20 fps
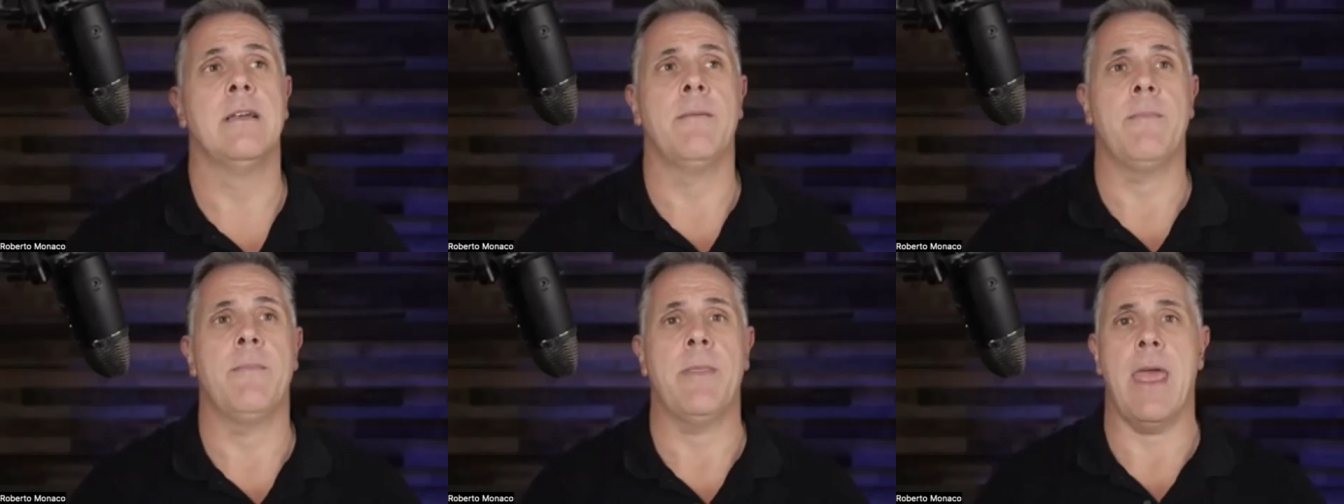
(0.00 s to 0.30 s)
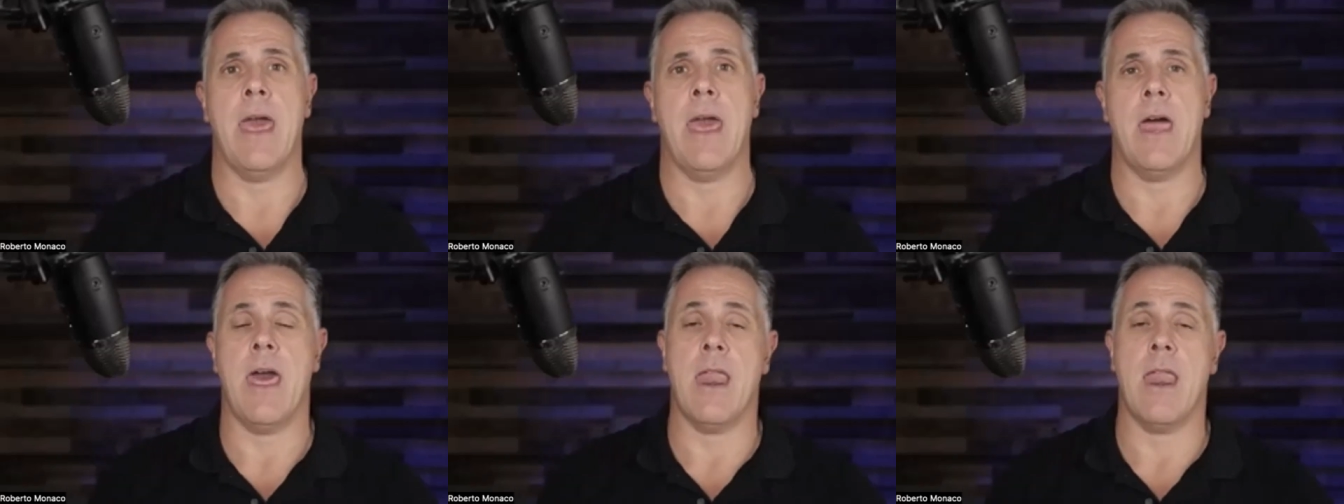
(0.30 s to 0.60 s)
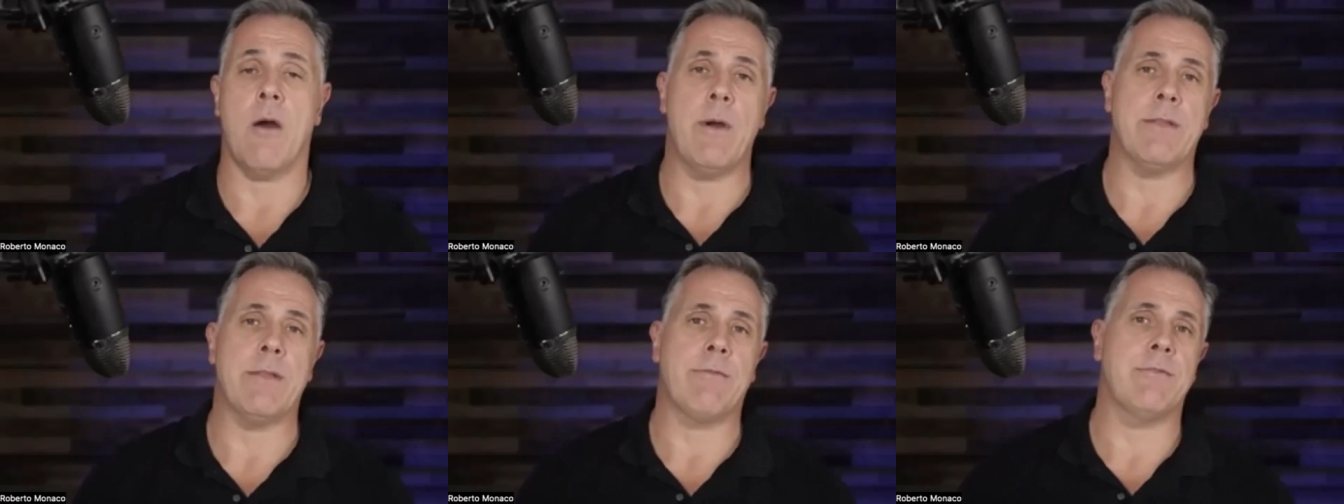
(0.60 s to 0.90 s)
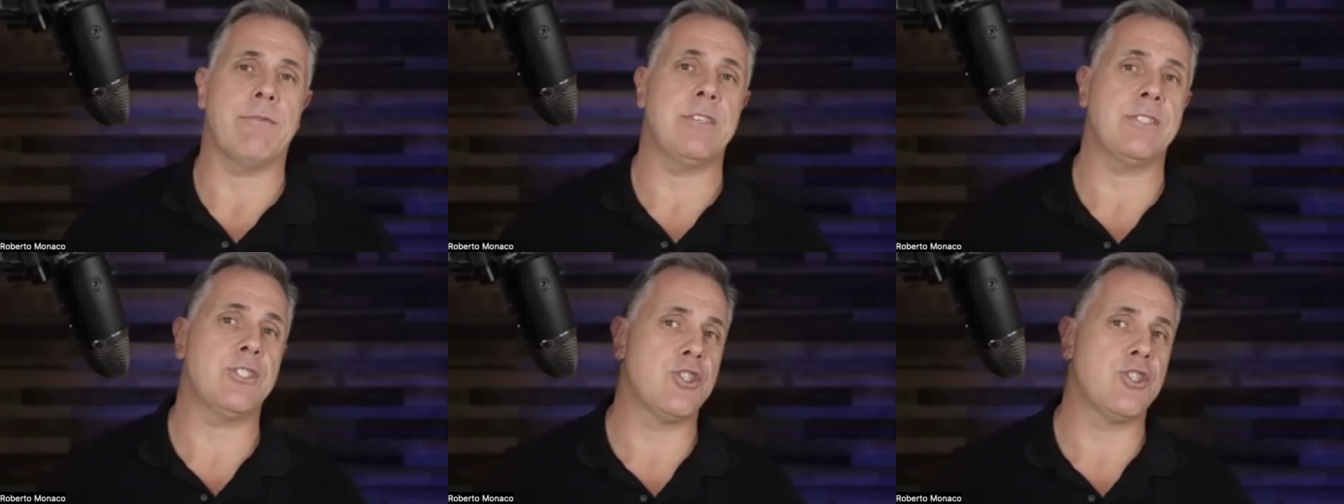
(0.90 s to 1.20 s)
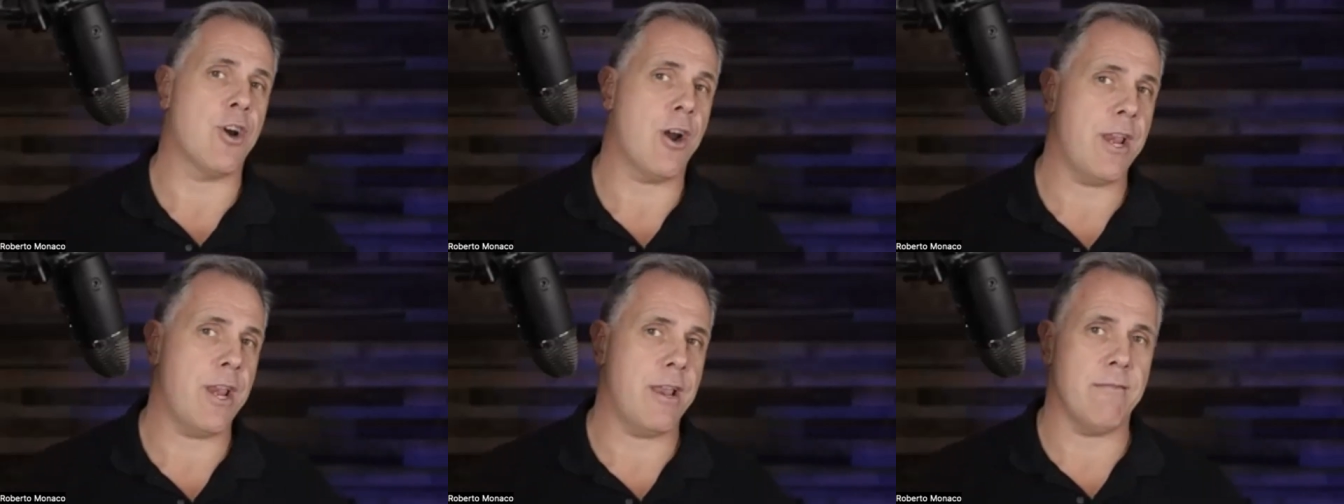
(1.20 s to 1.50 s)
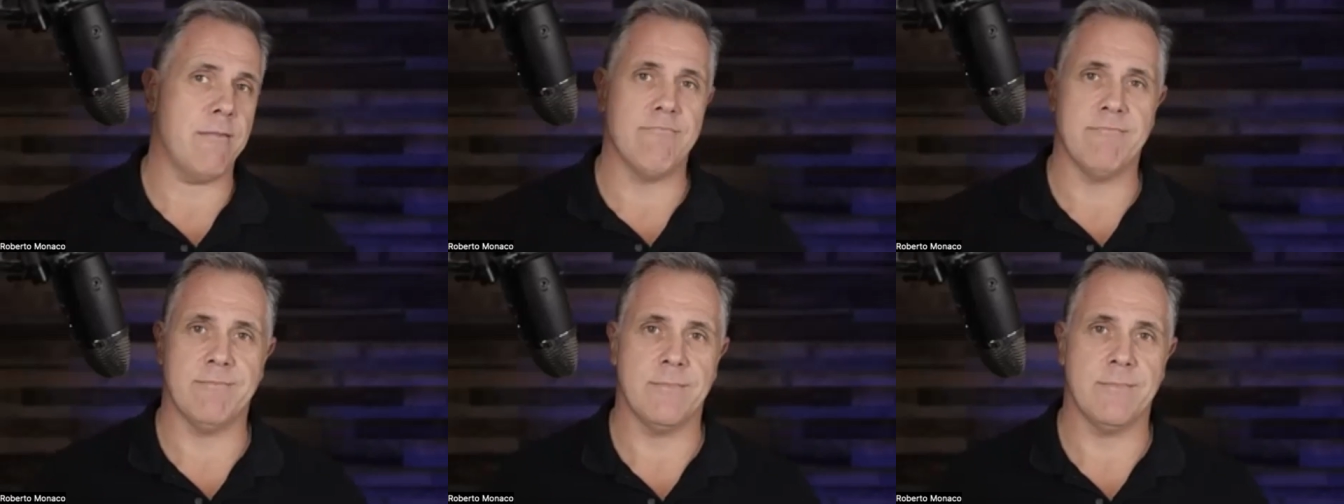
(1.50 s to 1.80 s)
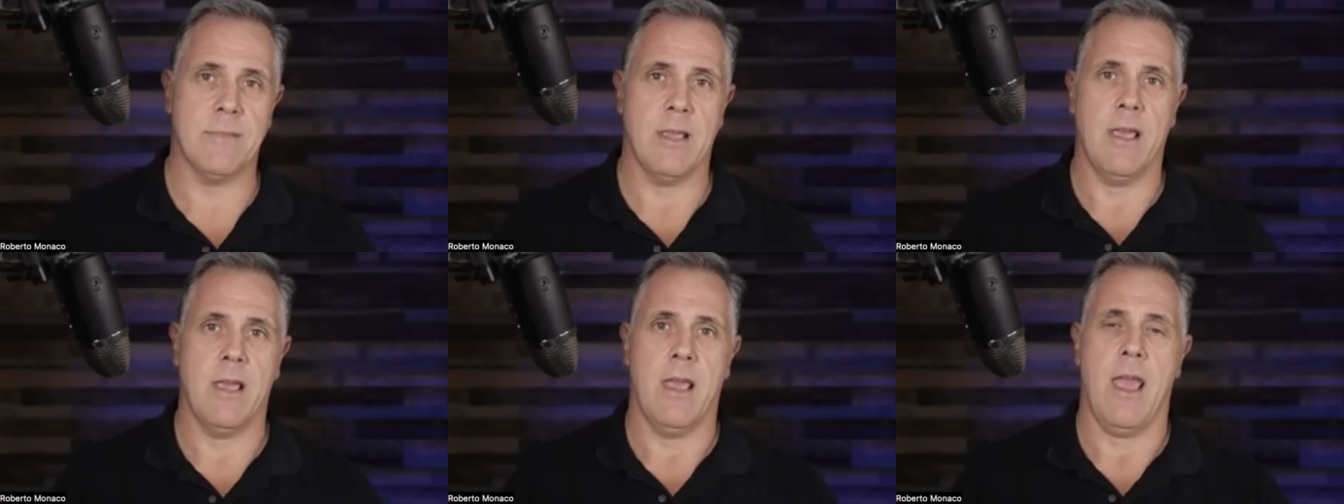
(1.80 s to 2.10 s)
Mm-hmm. And then I went to this journey.
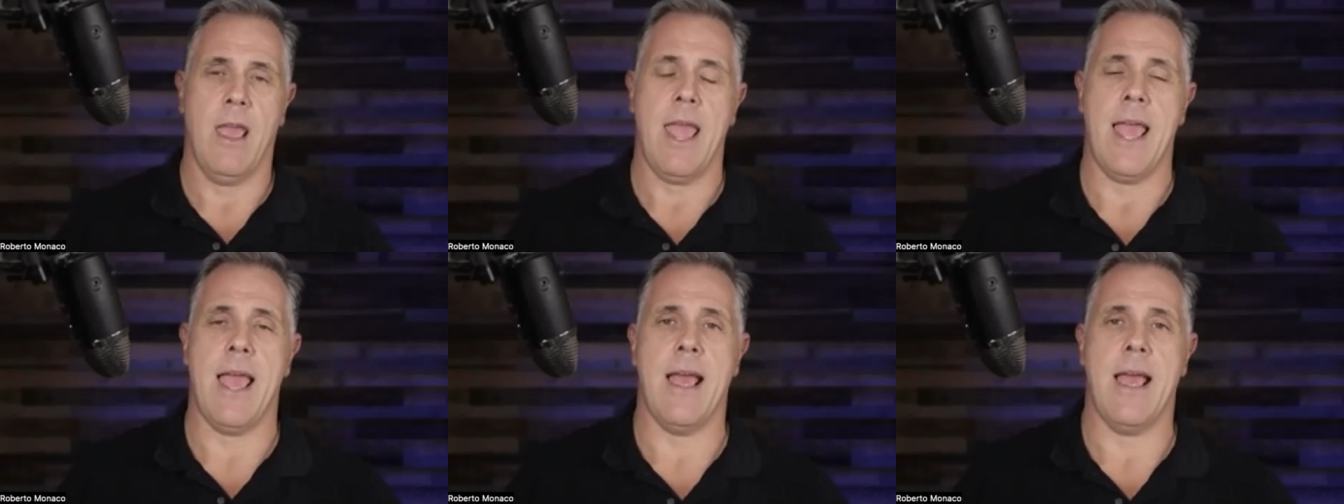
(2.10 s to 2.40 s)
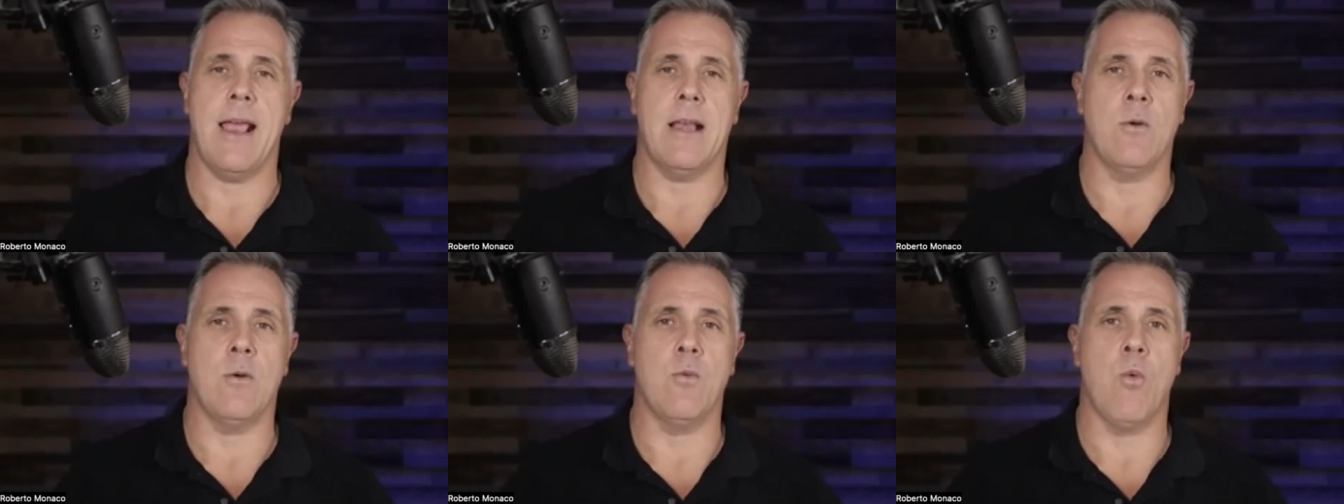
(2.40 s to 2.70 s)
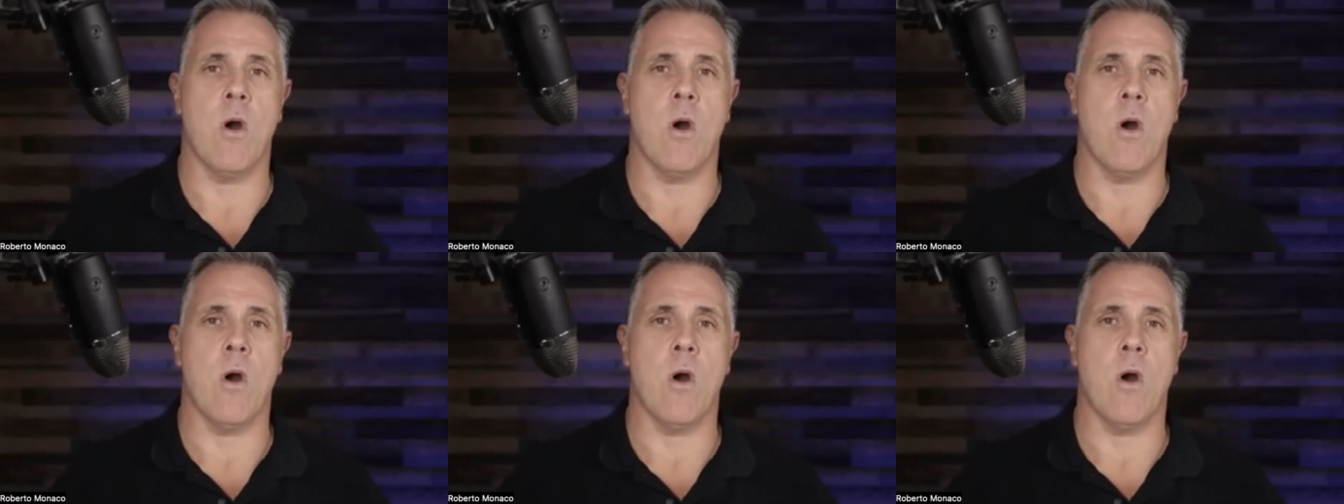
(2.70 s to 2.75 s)
And